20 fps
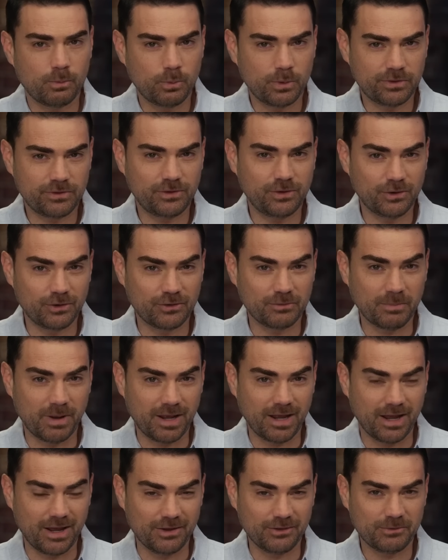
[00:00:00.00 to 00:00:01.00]
with tears in
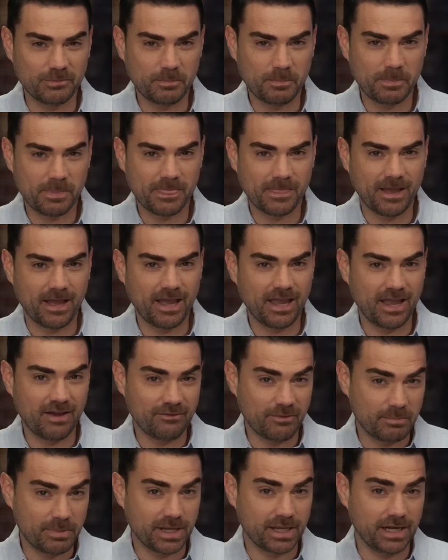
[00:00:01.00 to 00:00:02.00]
my eyes, I
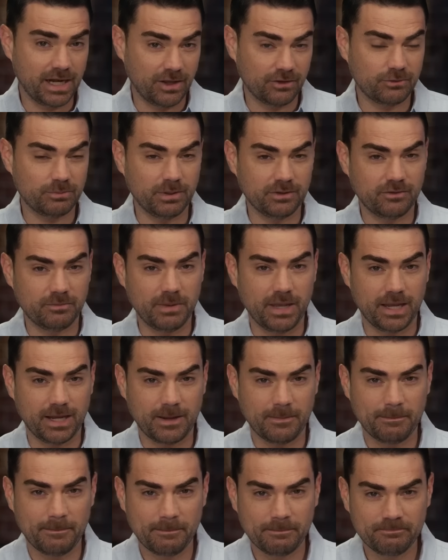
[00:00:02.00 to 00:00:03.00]
have a big announcement to make